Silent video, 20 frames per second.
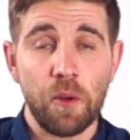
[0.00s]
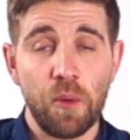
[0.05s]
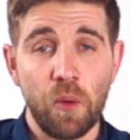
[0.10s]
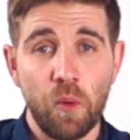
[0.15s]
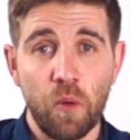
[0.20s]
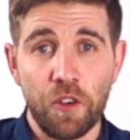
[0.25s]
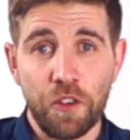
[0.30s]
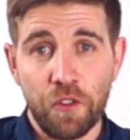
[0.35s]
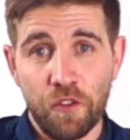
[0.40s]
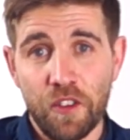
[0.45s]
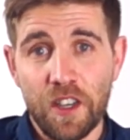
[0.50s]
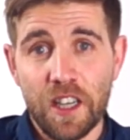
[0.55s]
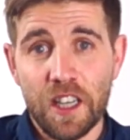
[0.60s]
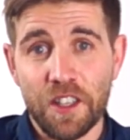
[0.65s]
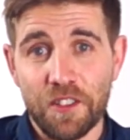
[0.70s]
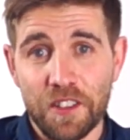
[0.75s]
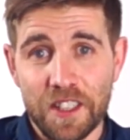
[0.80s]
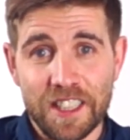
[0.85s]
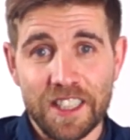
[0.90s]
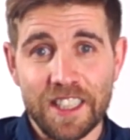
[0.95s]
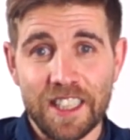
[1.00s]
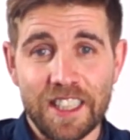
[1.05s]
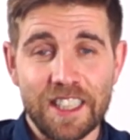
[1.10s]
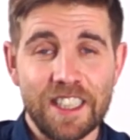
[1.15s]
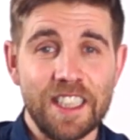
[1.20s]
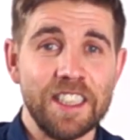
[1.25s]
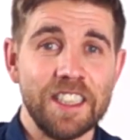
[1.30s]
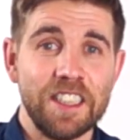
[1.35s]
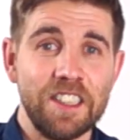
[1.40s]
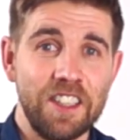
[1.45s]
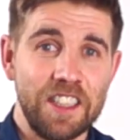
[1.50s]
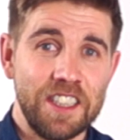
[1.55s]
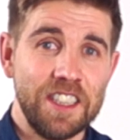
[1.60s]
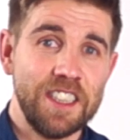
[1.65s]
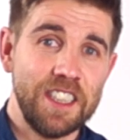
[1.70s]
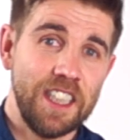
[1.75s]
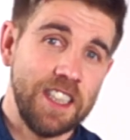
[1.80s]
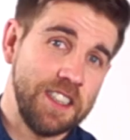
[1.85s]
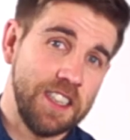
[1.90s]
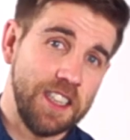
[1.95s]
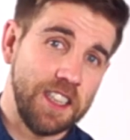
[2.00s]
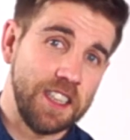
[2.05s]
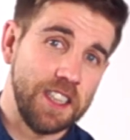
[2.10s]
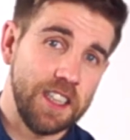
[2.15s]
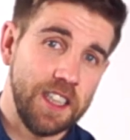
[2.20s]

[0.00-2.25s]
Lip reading: But what you really need is a nice setting.